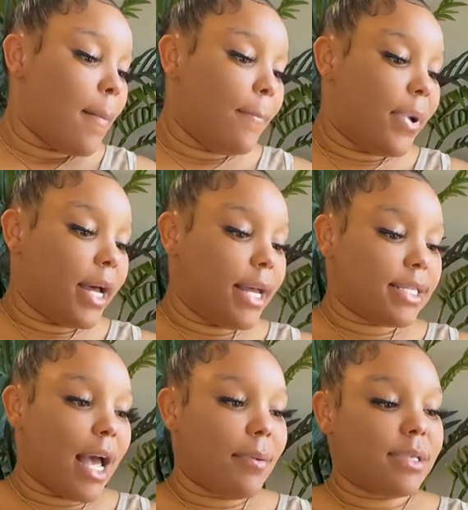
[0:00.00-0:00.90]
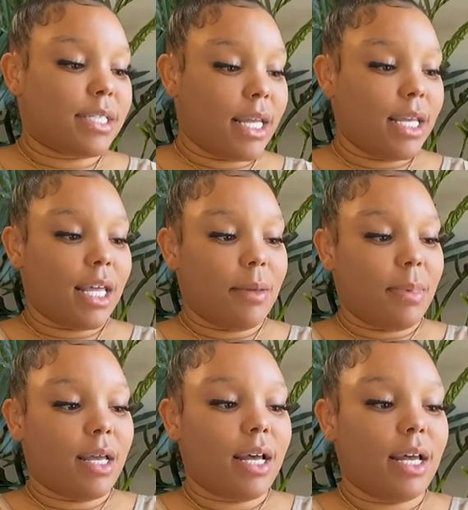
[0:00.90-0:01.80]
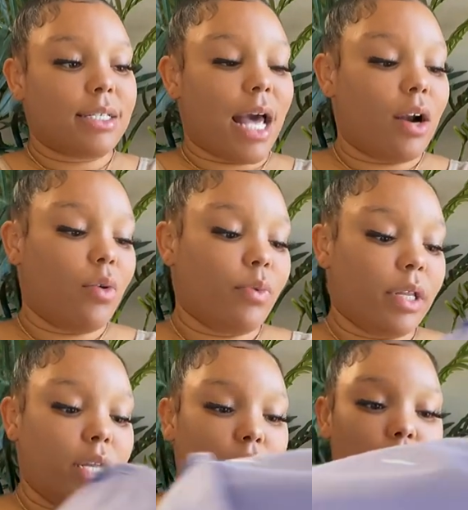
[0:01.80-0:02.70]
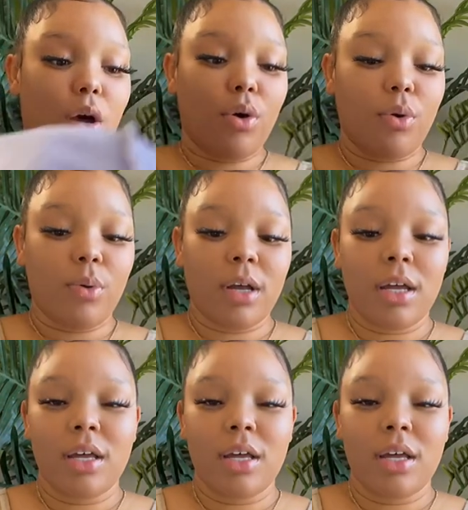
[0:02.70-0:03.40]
but I was thinking, because I don't really know,